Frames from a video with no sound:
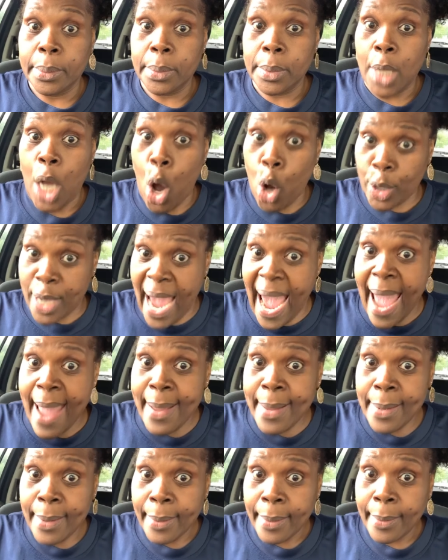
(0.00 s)

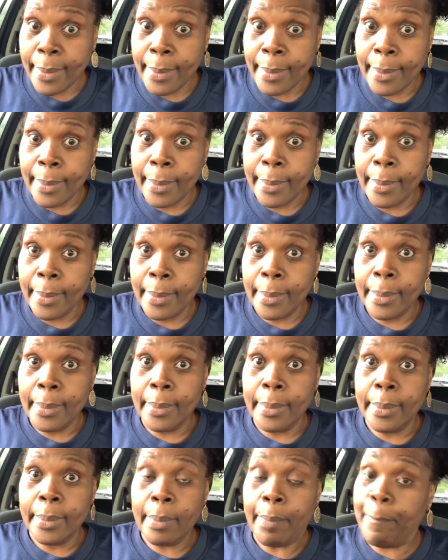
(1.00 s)
Okay?
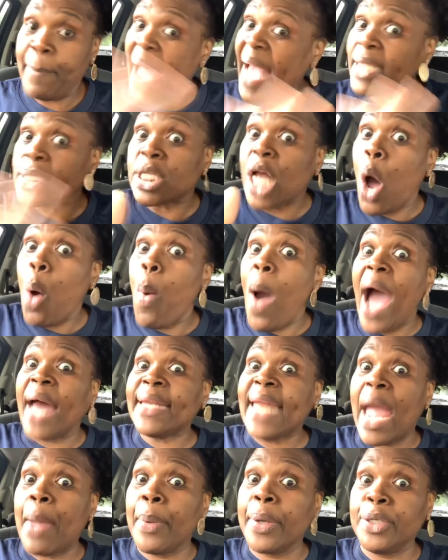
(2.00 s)
Based on what
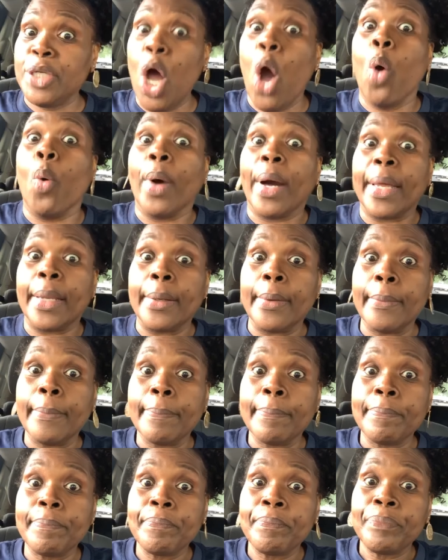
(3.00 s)
they were doing.
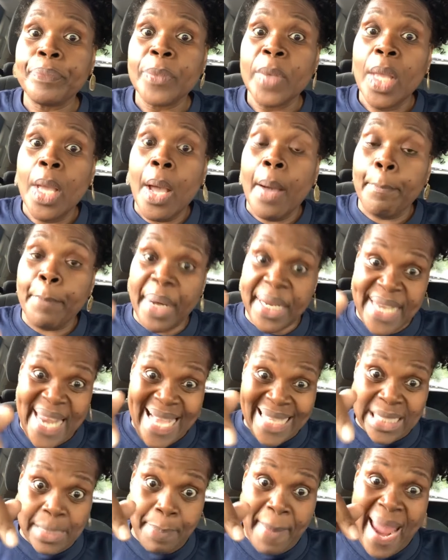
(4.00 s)
But
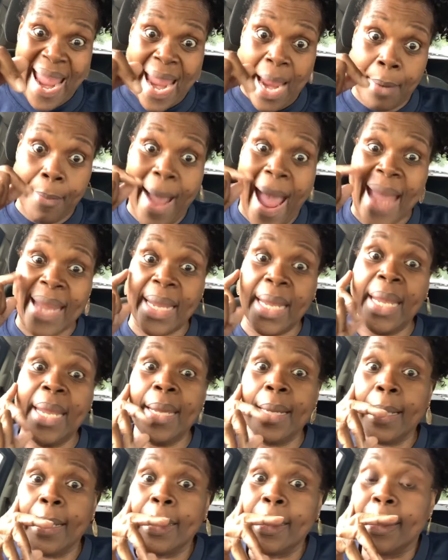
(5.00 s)
this man right
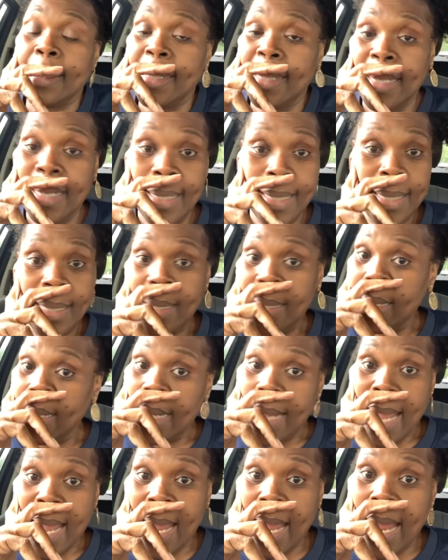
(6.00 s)
here,
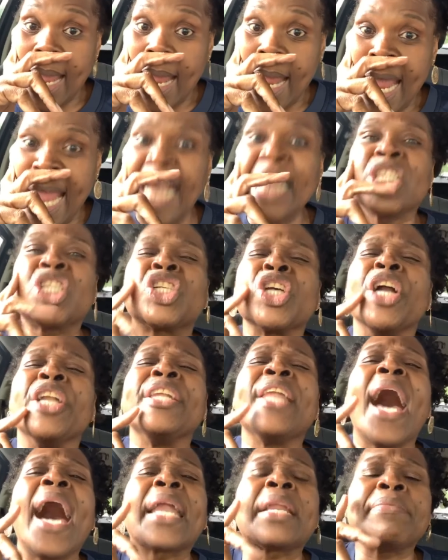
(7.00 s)
he should
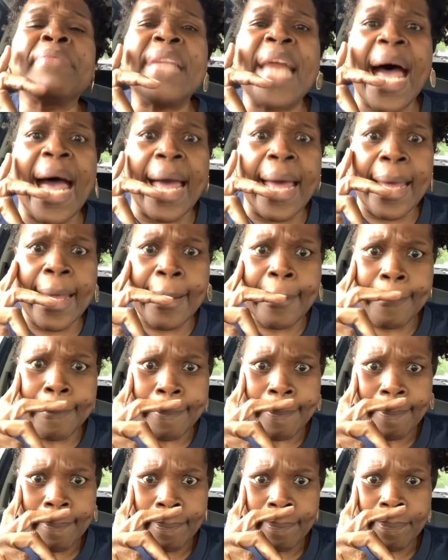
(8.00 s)
not have died.
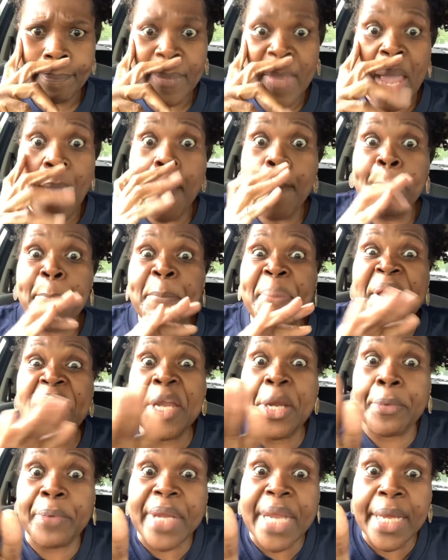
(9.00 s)

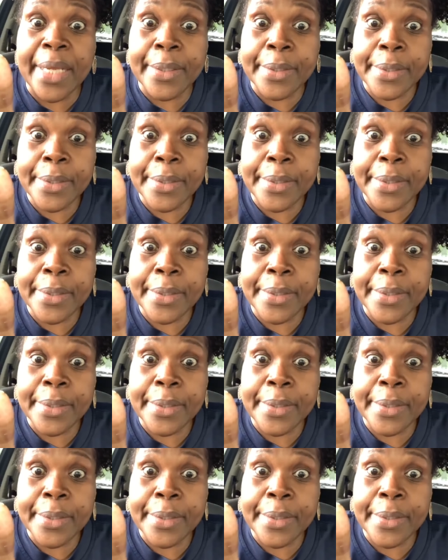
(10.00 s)
Period.